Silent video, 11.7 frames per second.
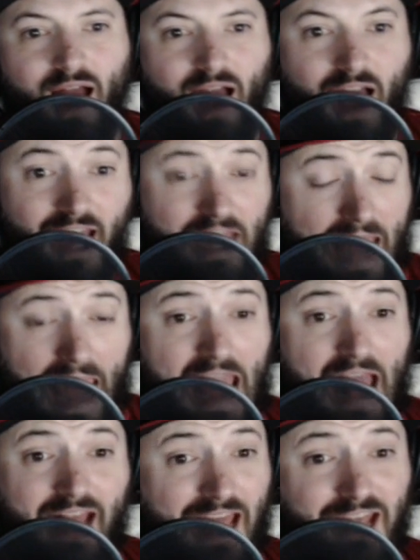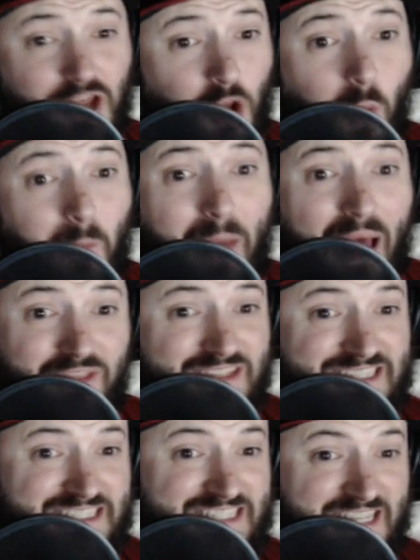I didn't know about
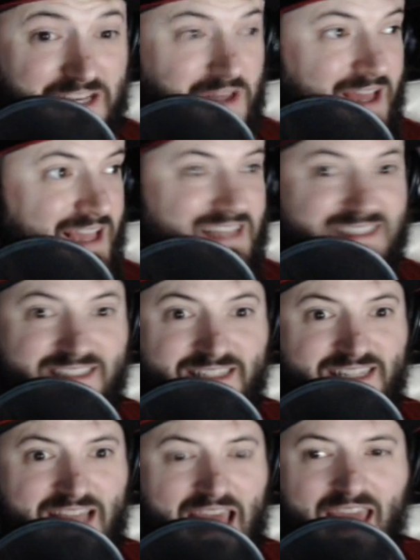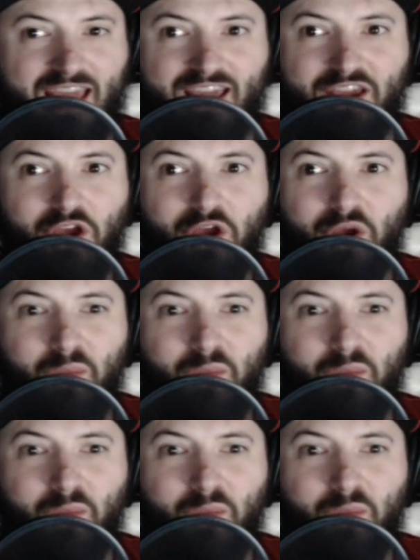this until, I guess, today.